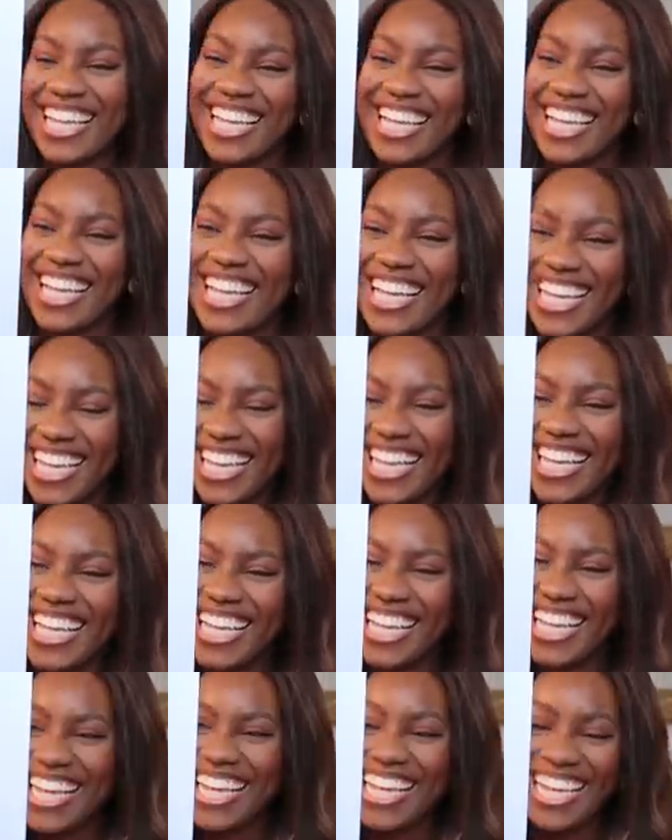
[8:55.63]

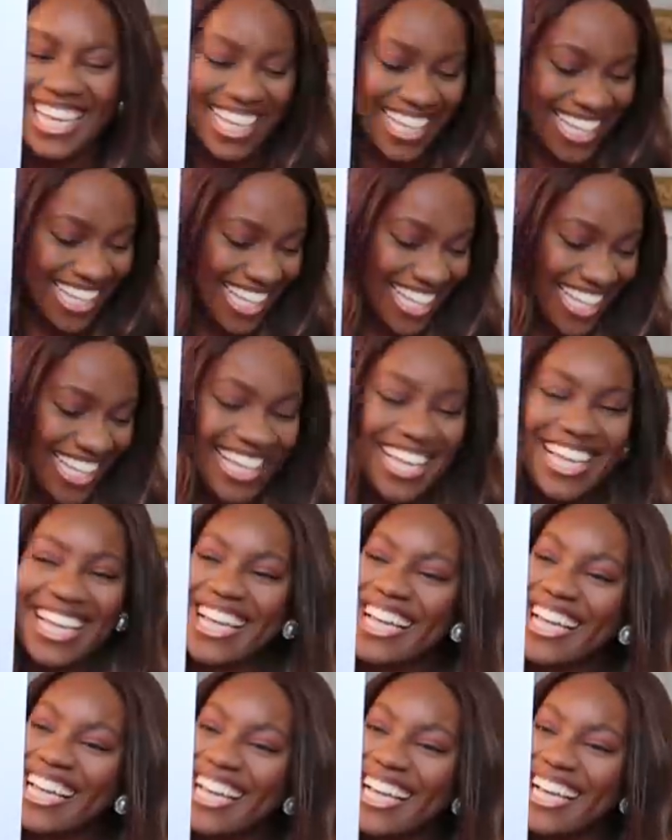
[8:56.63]
Right, okay, I wish
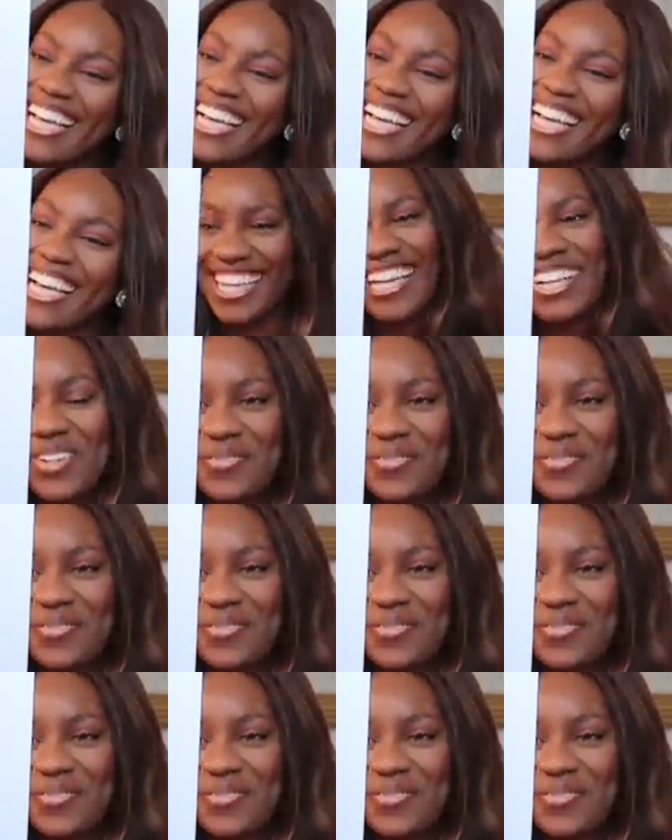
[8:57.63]
I was you.